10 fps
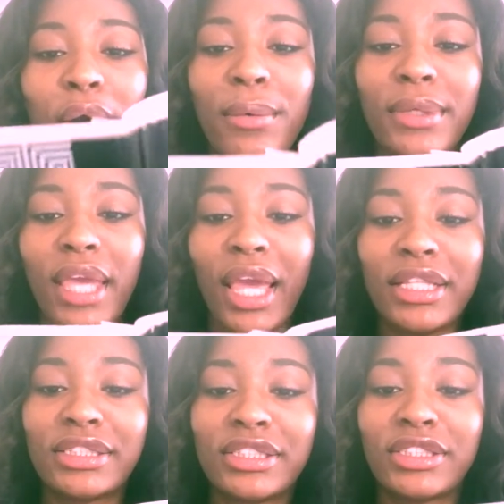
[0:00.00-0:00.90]

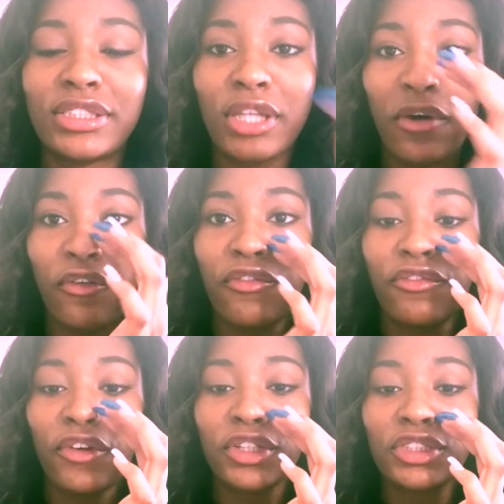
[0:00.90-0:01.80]
Okay, so
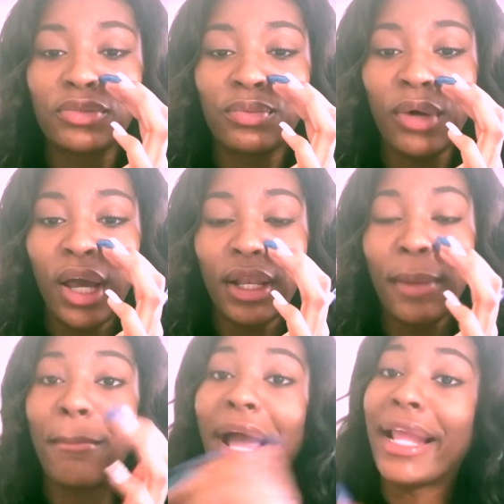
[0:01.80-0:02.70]
first one,
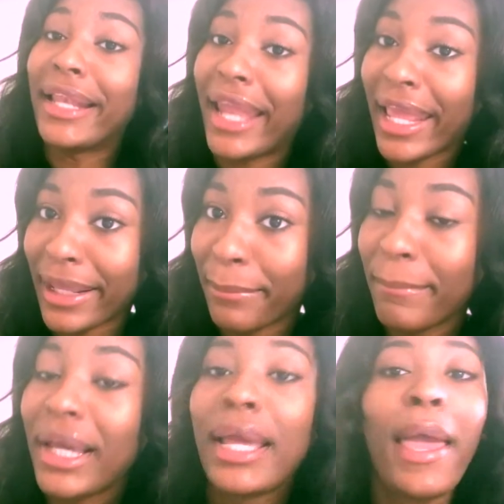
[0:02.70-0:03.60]
my
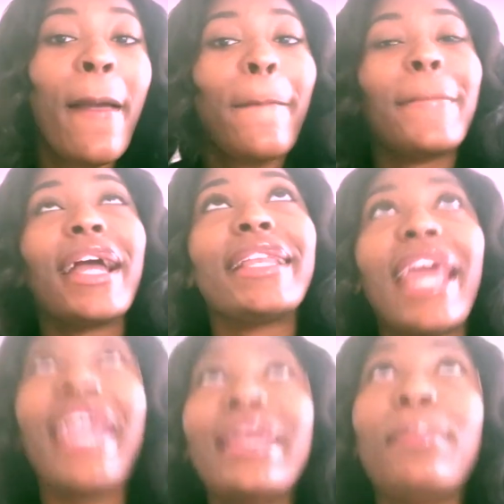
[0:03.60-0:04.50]
name. My
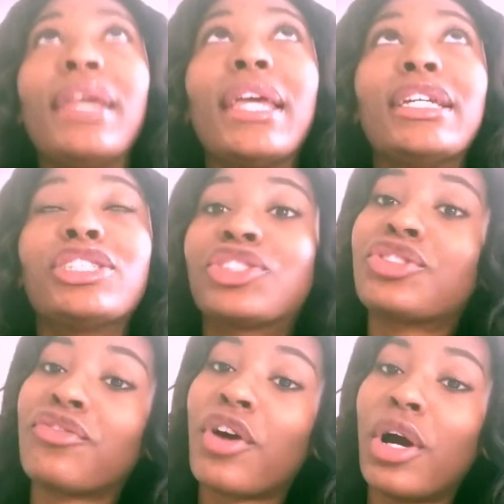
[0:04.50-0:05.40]
name is
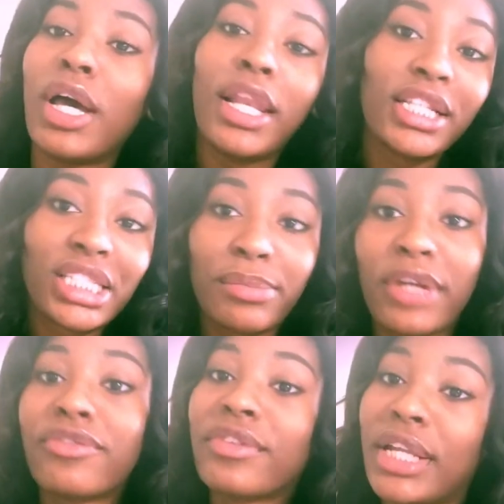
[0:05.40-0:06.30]
Sharohn
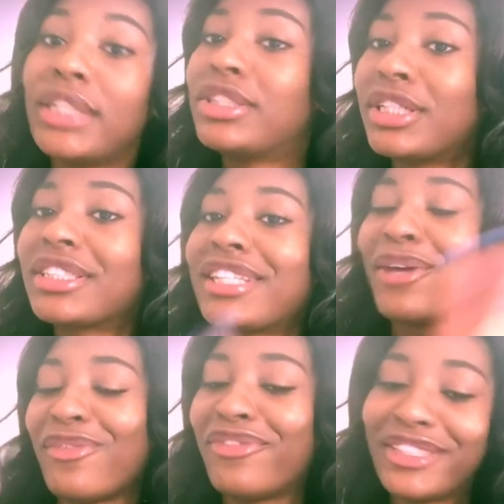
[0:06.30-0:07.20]
Elizabeth Renee Johnson. With